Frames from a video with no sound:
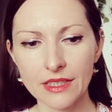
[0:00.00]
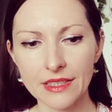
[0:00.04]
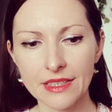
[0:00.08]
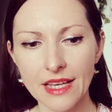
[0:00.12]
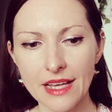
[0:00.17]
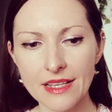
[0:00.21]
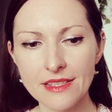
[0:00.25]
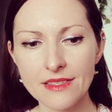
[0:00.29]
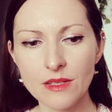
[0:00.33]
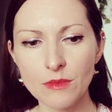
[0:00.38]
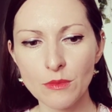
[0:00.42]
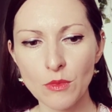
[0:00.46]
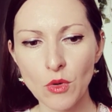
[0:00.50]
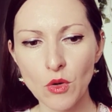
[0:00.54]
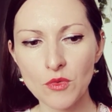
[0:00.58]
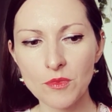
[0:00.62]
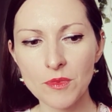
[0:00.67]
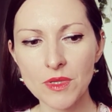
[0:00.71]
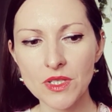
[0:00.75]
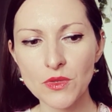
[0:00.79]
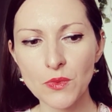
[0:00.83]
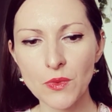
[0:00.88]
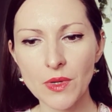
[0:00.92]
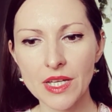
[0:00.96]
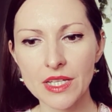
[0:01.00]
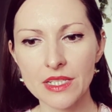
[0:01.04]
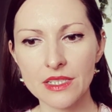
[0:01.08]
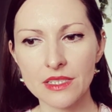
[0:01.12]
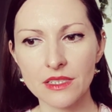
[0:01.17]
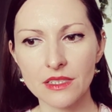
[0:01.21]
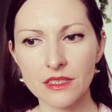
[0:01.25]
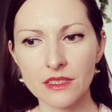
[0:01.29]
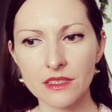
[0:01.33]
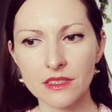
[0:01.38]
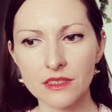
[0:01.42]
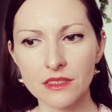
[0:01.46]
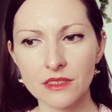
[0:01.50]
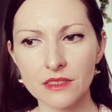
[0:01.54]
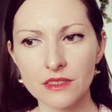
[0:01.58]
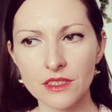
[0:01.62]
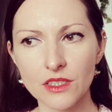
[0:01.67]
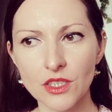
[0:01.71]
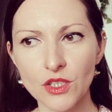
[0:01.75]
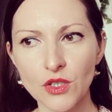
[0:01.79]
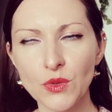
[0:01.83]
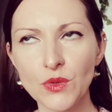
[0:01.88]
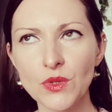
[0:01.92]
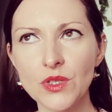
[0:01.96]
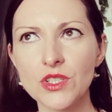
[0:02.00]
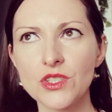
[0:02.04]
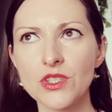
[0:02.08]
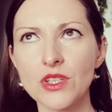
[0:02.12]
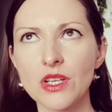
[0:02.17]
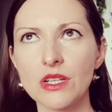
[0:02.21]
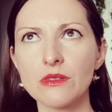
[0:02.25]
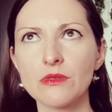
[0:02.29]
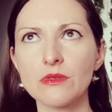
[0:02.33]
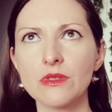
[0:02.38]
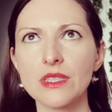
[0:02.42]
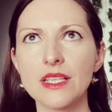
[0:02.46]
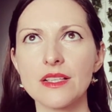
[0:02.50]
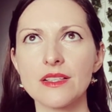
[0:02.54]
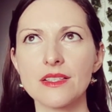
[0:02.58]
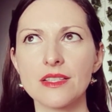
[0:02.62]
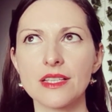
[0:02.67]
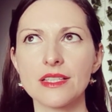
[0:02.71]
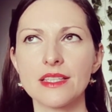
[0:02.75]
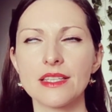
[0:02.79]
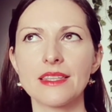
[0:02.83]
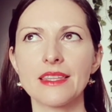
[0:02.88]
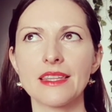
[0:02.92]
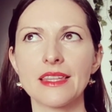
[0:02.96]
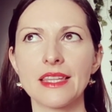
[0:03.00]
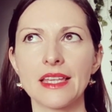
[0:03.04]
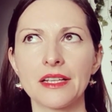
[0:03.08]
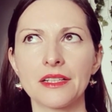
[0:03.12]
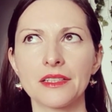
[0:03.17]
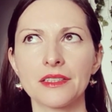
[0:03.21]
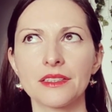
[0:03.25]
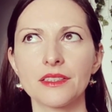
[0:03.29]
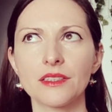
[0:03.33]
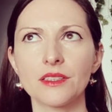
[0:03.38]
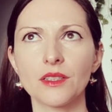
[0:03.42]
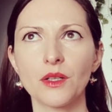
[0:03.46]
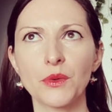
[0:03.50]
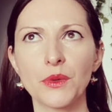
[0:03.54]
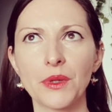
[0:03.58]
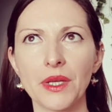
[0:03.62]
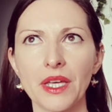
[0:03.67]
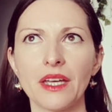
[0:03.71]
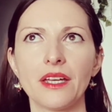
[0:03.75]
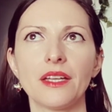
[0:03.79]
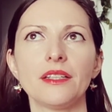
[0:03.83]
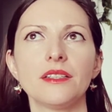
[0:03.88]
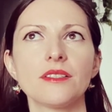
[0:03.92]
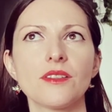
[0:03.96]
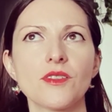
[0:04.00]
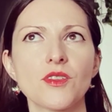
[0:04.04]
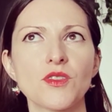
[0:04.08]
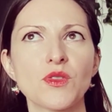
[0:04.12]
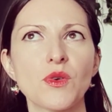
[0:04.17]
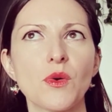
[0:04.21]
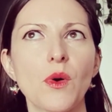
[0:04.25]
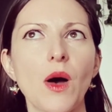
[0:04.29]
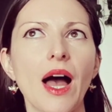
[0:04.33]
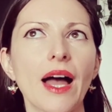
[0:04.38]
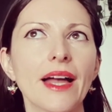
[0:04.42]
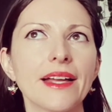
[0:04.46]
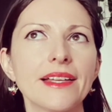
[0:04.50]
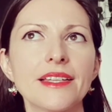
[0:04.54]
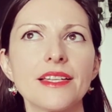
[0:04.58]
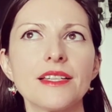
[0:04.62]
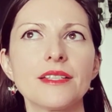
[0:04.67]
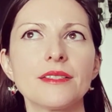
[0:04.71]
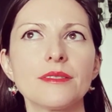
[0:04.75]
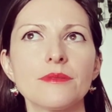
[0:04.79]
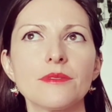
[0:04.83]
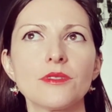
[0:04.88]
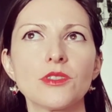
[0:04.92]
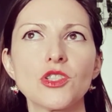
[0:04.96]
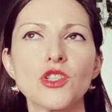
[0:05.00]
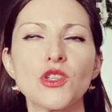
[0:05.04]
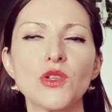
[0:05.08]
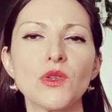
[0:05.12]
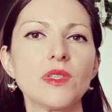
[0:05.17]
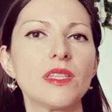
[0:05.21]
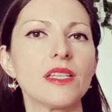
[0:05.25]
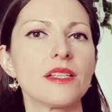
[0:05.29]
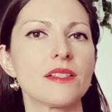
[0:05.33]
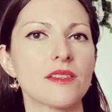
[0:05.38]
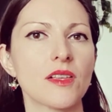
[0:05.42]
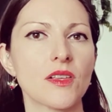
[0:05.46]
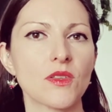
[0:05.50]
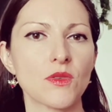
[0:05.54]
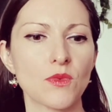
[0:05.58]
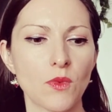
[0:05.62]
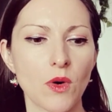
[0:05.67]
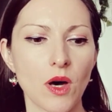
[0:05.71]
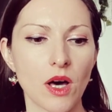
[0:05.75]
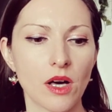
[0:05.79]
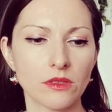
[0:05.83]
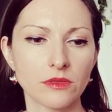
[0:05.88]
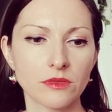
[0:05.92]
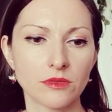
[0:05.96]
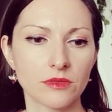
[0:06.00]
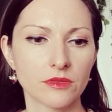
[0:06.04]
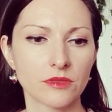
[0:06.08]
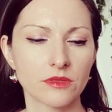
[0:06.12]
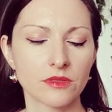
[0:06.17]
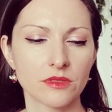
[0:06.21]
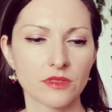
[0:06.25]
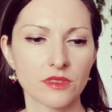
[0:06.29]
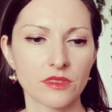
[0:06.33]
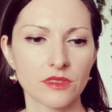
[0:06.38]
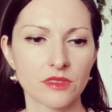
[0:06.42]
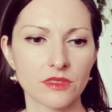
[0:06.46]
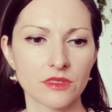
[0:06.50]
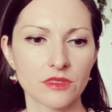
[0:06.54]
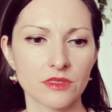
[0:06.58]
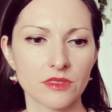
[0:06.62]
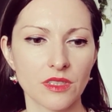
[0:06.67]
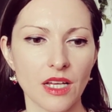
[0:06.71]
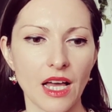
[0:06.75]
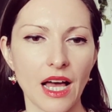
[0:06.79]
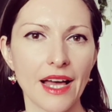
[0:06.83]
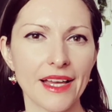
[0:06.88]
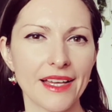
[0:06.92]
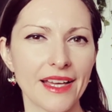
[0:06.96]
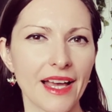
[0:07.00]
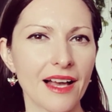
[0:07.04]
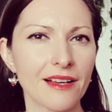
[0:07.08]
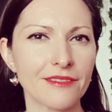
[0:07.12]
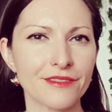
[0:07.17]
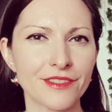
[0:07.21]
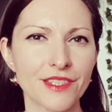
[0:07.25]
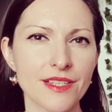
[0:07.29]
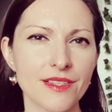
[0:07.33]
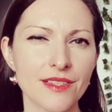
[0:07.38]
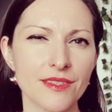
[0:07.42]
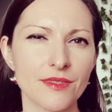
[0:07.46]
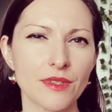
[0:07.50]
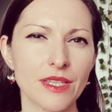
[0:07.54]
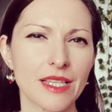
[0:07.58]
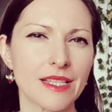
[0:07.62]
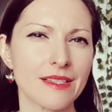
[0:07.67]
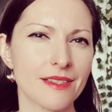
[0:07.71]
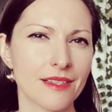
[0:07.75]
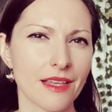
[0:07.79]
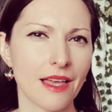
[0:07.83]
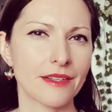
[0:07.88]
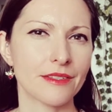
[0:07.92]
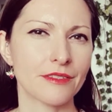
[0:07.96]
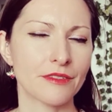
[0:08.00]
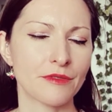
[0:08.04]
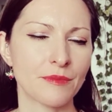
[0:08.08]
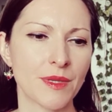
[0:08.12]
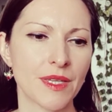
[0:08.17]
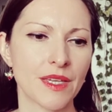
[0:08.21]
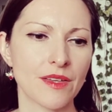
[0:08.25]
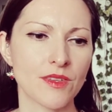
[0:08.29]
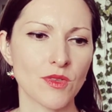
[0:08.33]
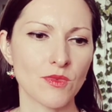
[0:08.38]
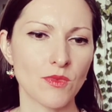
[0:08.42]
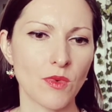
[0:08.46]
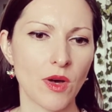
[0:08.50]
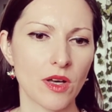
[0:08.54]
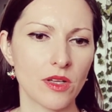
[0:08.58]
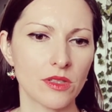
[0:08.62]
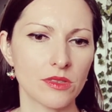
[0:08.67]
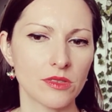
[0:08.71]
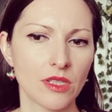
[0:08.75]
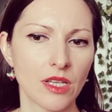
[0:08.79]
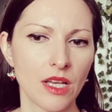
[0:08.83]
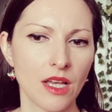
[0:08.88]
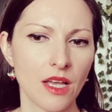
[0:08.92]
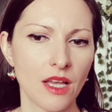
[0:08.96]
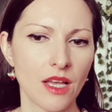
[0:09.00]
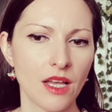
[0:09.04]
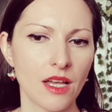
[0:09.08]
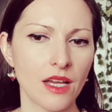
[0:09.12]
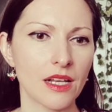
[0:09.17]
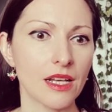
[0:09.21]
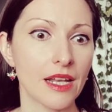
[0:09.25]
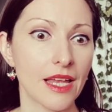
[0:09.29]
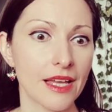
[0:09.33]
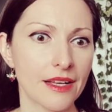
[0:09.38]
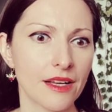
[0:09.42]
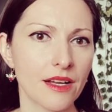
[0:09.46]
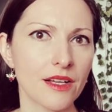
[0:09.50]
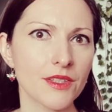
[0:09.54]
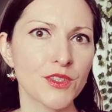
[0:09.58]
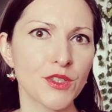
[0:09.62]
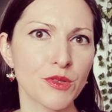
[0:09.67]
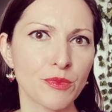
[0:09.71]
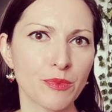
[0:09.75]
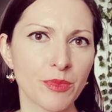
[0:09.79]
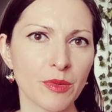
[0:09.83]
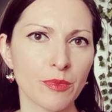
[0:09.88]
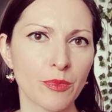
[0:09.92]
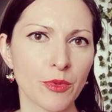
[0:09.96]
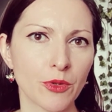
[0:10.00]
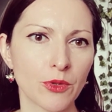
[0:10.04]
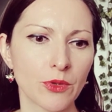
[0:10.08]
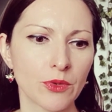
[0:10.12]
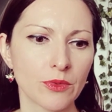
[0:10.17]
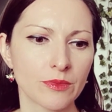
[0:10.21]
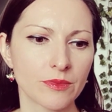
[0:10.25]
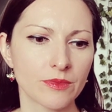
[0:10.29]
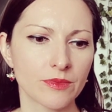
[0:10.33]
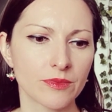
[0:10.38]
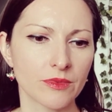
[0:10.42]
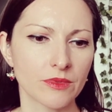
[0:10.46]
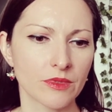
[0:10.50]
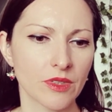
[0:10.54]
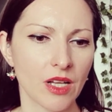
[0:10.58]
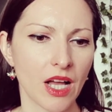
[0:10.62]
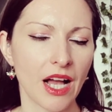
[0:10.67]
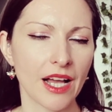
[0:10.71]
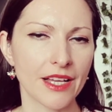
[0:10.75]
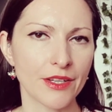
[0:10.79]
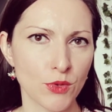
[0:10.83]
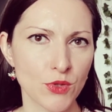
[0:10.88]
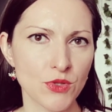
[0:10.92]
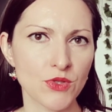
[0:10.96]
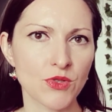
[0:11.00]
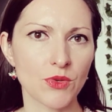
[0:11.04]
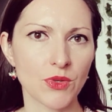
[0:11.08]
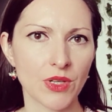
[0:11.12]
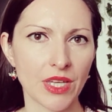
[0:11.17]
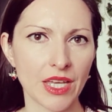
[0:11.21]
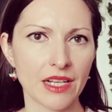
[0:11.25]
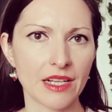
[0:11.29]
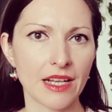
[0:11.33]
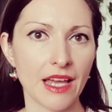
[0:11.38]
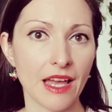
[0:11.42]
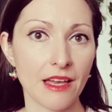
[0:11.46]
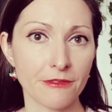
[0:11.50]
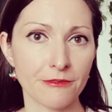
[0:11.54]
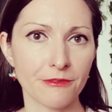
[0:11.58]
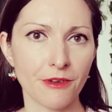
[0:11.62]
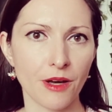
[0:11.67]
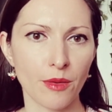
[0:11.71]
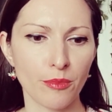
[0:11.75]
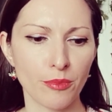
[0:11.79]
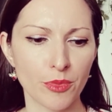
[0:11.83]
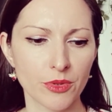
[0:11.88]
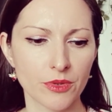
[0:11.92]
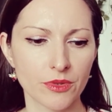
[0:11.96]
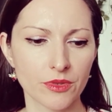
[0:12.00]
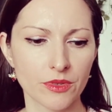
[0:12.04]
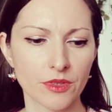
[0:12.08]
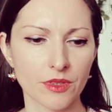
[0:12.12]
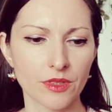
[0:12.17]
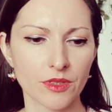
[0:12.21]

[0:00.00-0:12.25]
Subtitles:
That's a moment when you could generally sit and think, okay, so I can do this as well. I have this inside of me as well. Like other people, I also can F up.